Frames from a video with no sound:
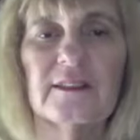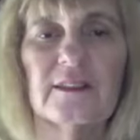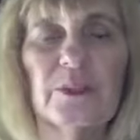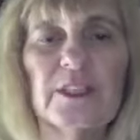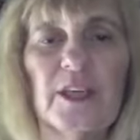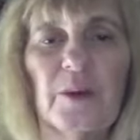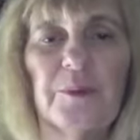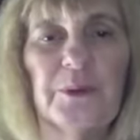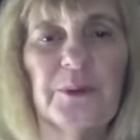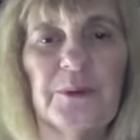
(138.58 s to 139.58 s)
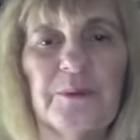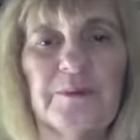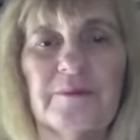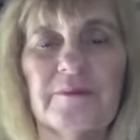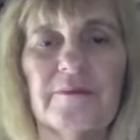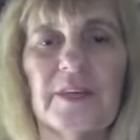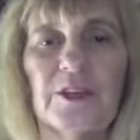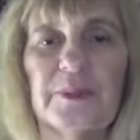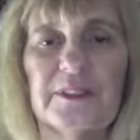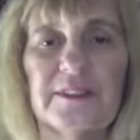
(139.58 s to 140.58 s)
really help you make
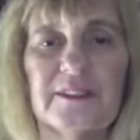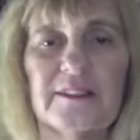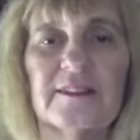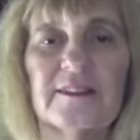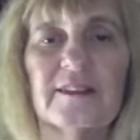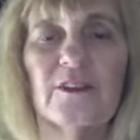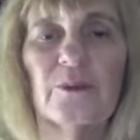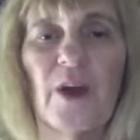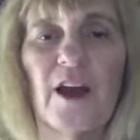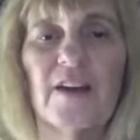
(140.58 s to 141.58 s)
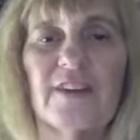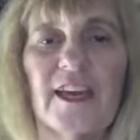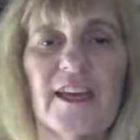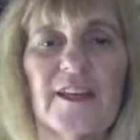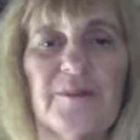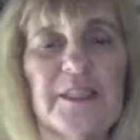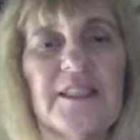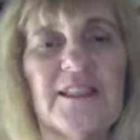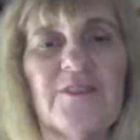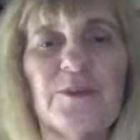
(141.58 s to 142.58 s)
your business thrive and be
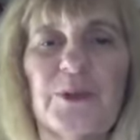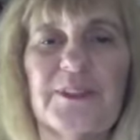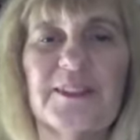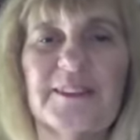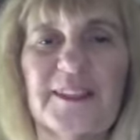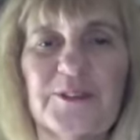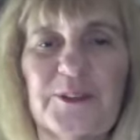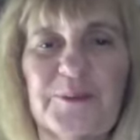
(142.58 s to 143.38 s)
even more successful.